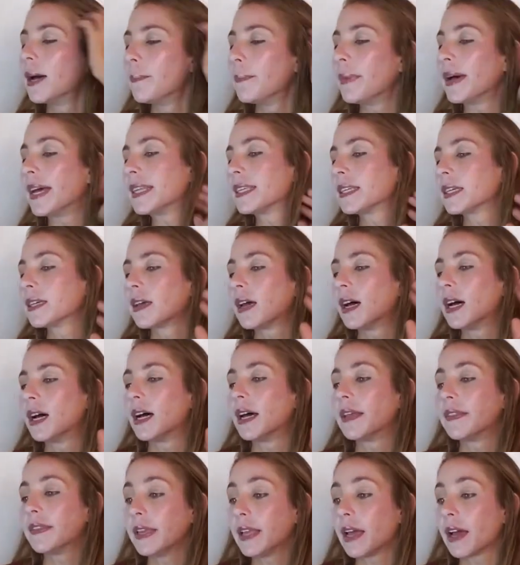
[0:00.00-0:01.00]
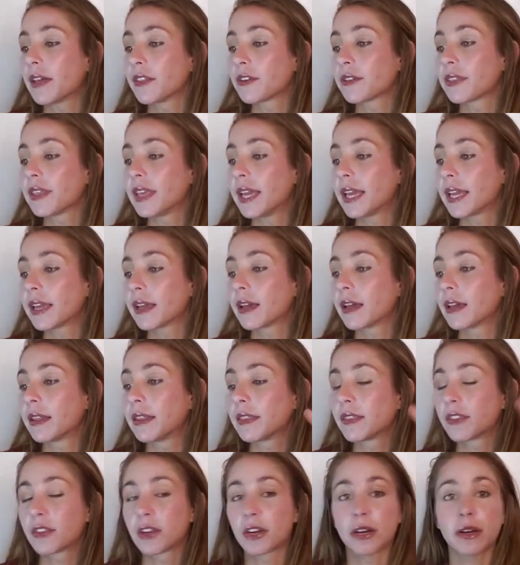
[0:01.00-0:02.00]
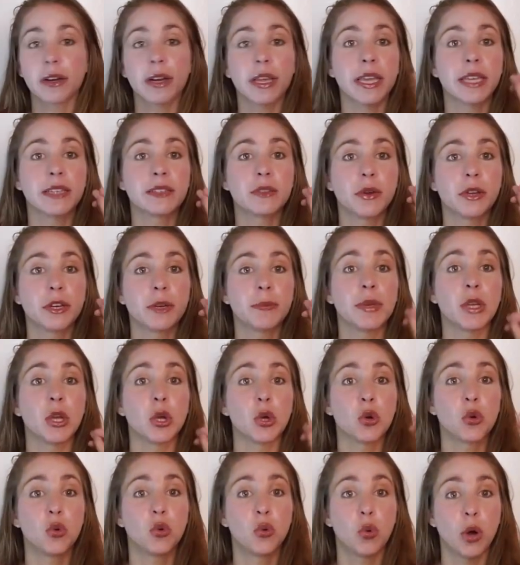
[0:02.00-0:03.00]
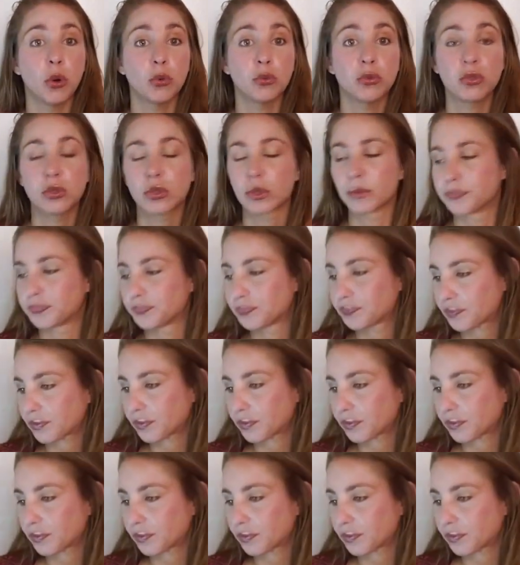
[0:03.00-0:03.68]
But the other thing, third, is going to be quotes.